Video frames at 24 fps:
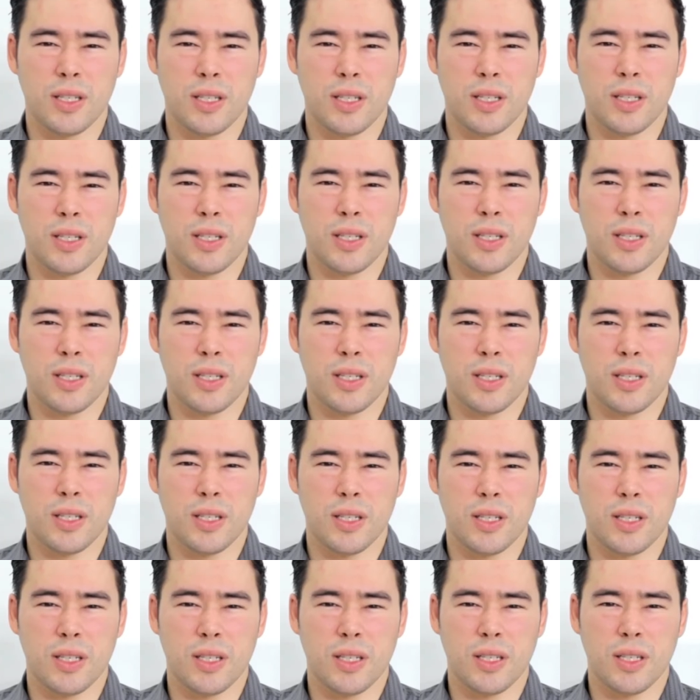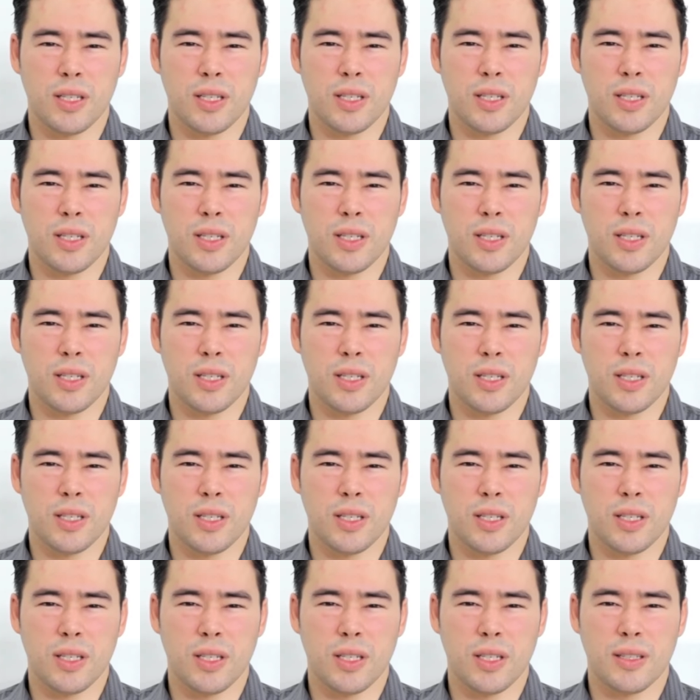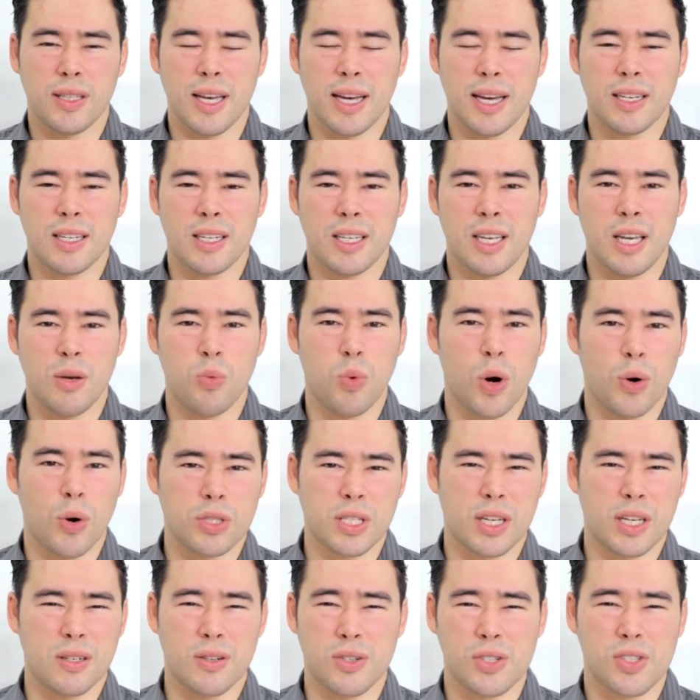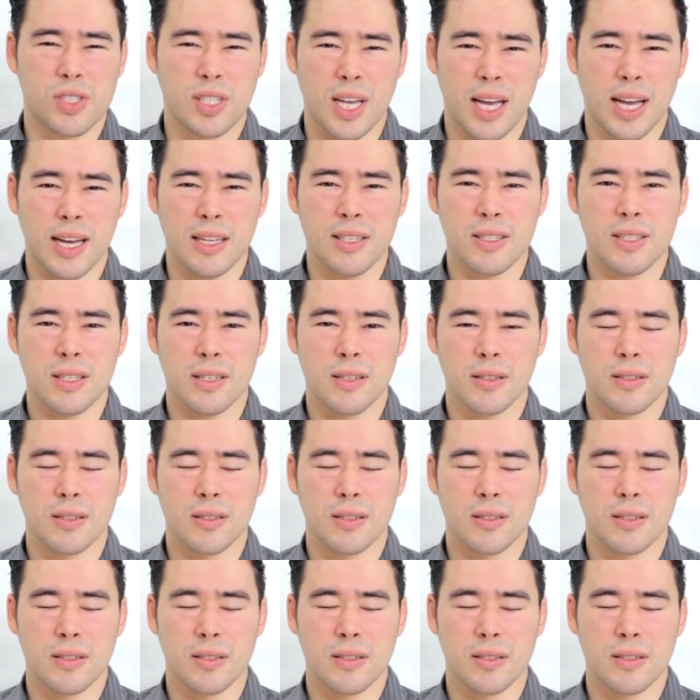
We'll go five seconds this way. That he won't understand?